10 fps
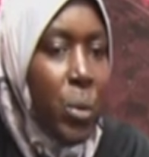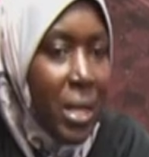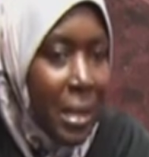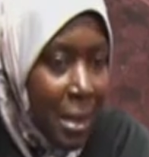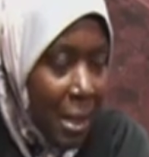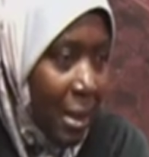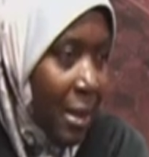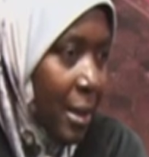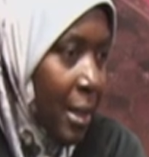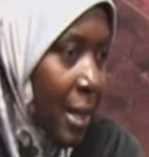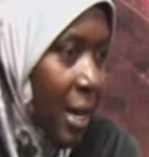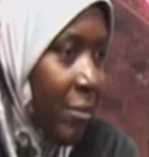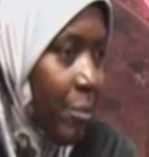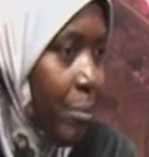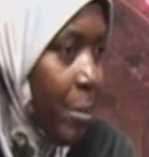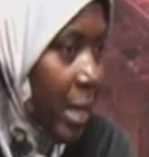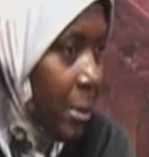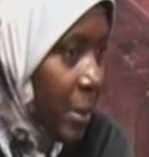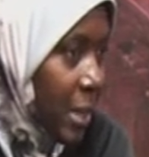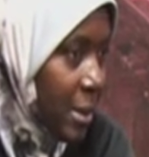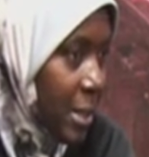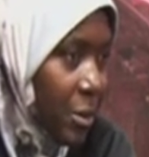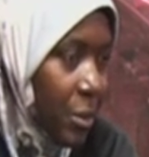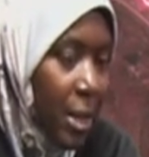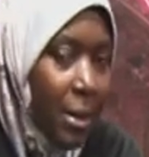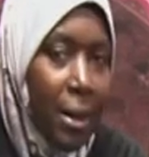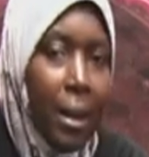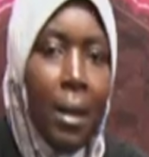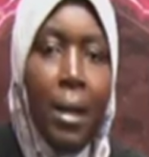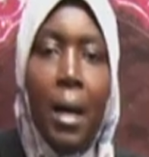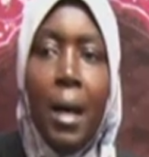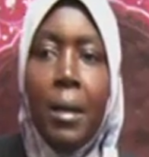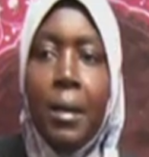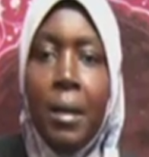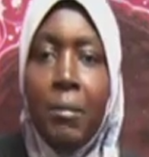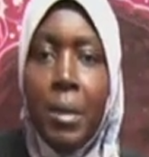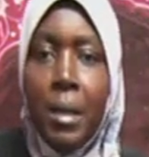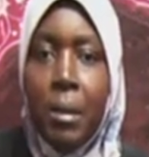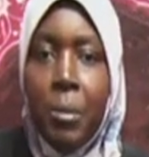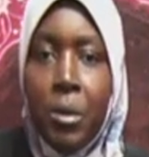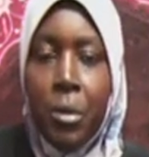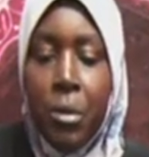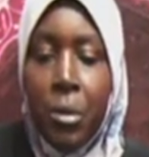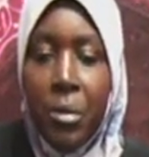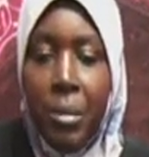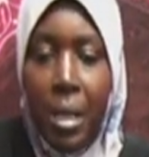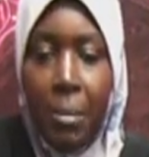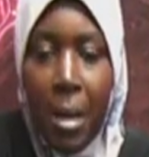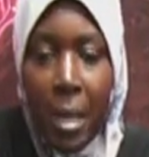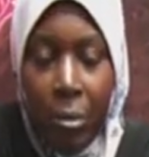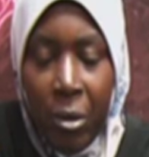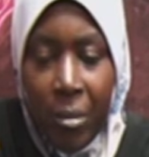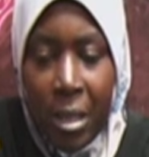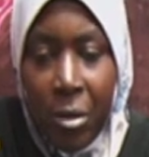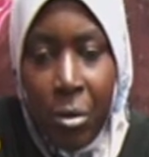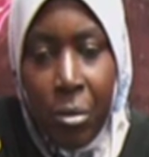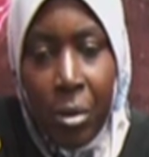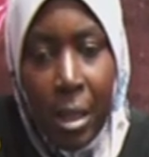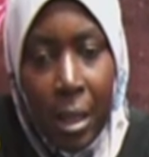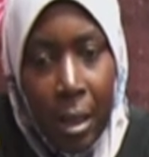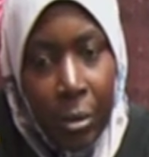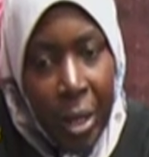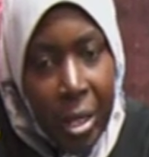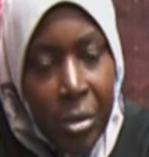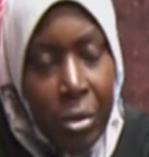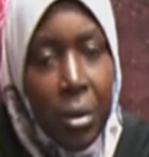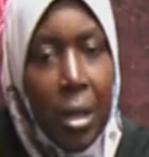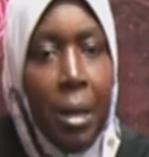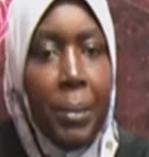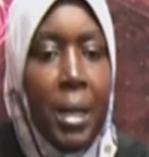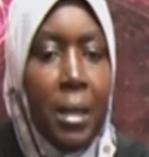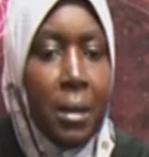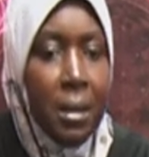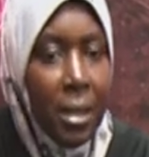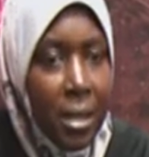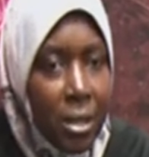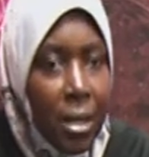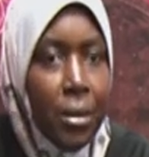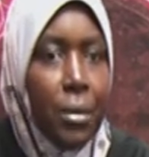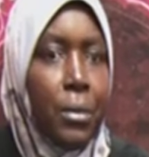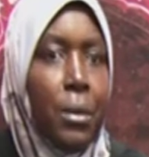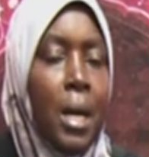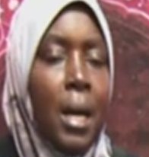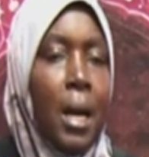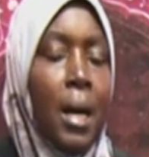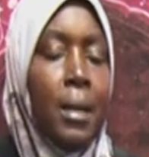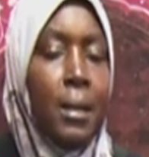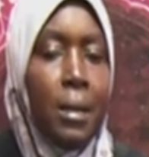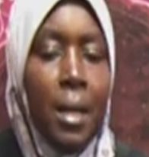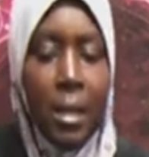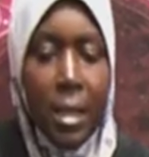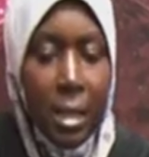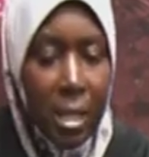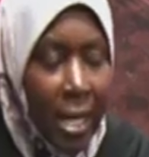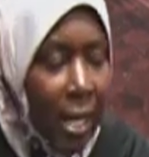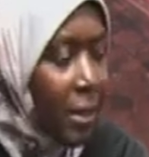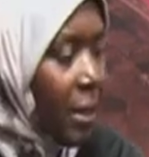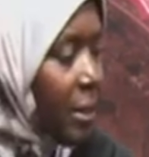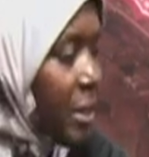think have helped us stay together, and they've been able to, you know, we've managed to raise you up and nurture you and share the